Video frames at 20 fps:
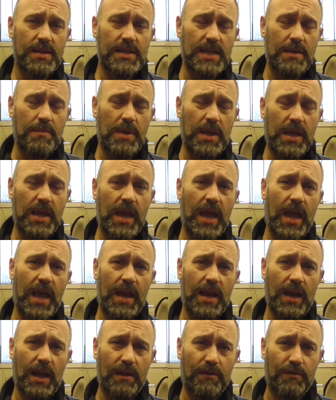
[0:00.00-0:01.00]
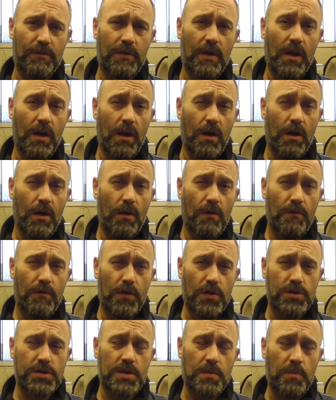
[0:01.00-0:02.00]
DBK knife.
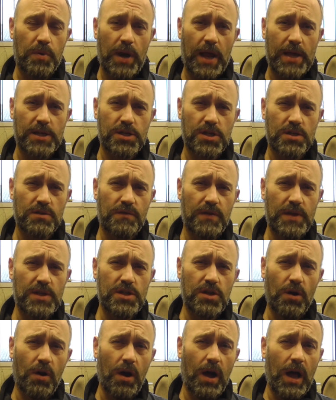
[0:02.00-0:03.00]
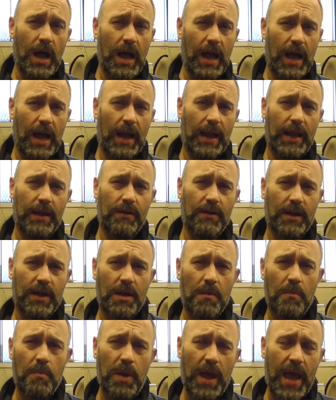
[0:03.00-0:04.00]
First impressions video, and I'm going to
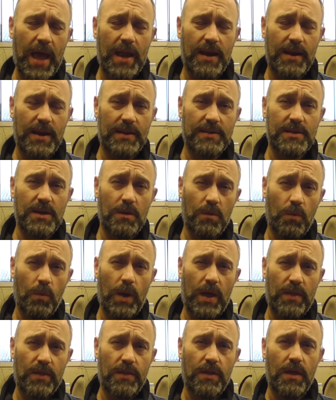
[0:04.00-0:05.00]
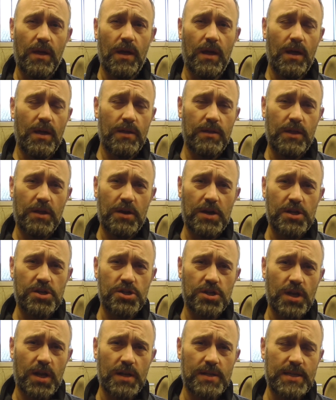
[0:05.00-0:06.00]
compare it with the
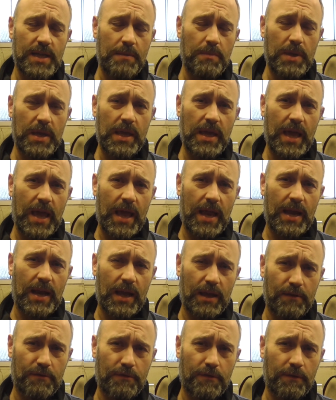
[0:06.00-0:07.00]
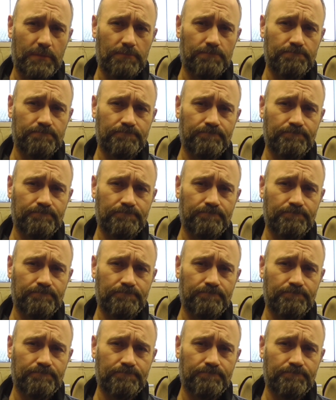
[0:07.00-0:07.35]
original DBK knife.